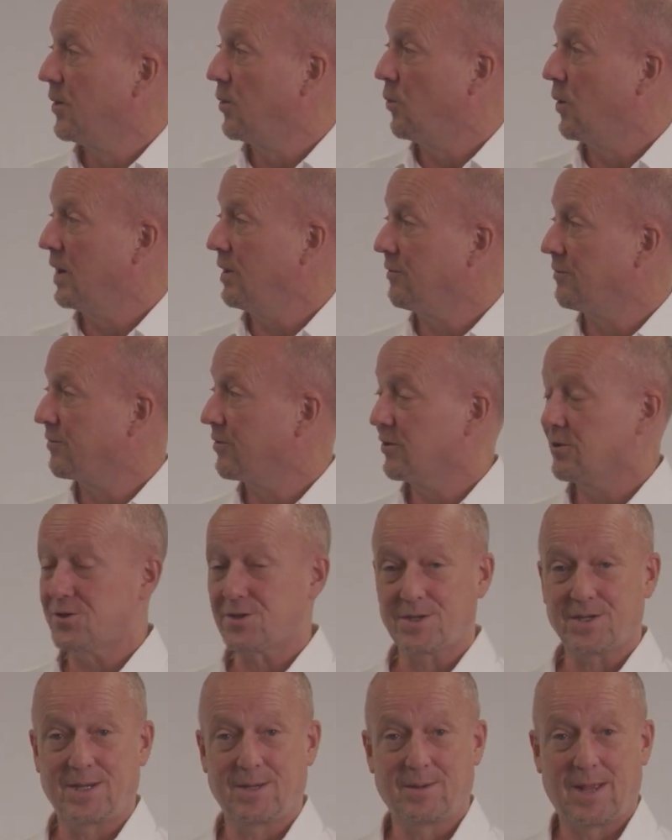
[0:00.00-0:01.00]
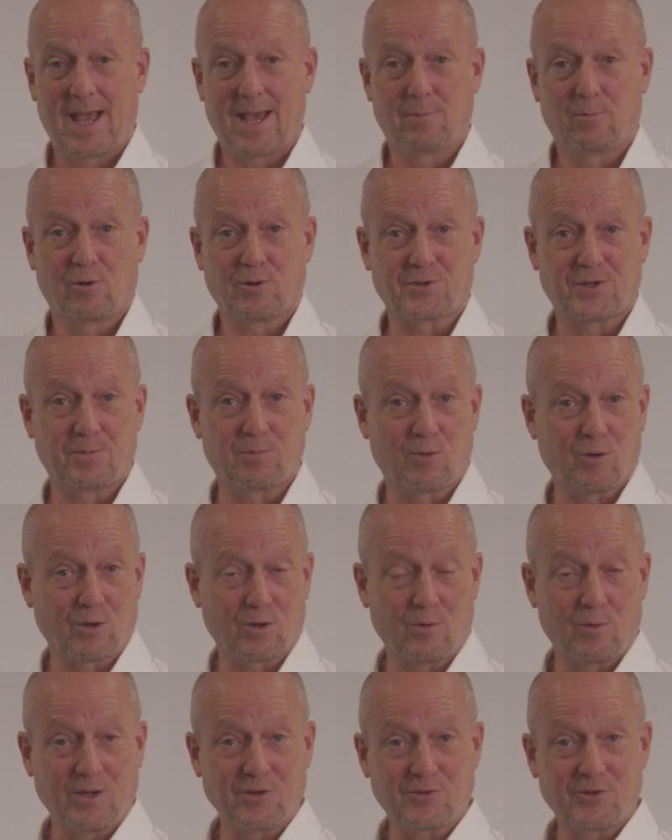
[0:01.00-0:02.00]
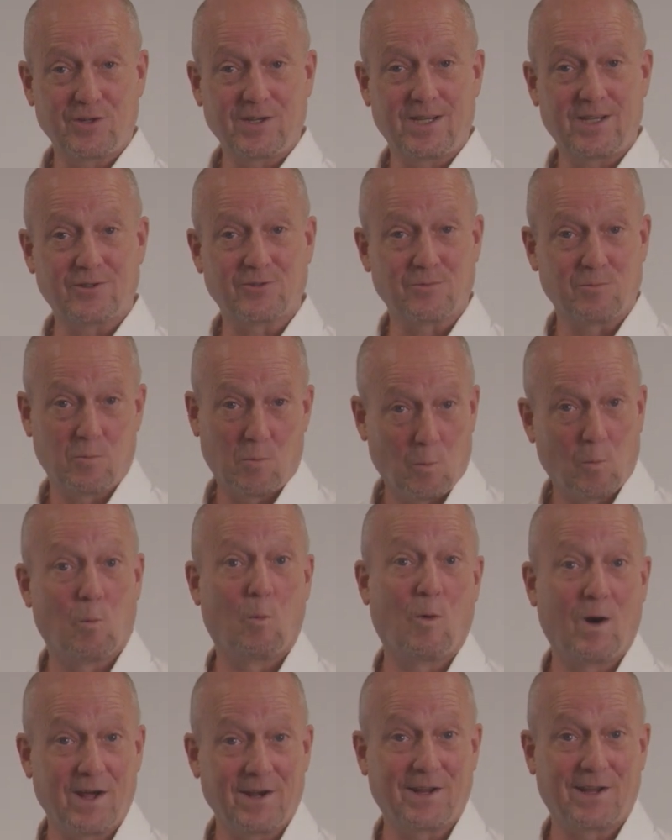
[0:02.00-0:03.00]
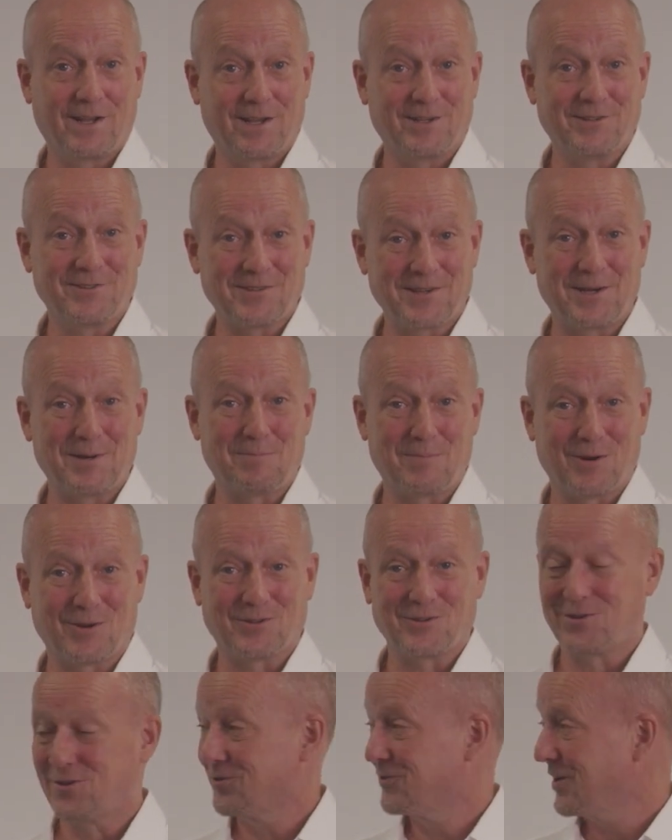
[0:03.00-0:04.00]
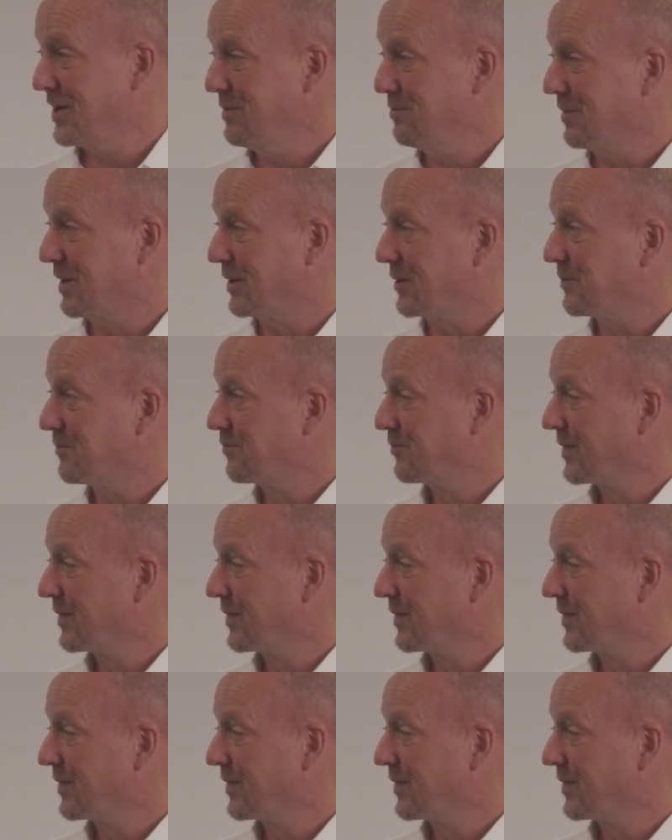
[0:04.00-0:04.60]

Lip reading: Well, first and most important question is, what is a personal statement?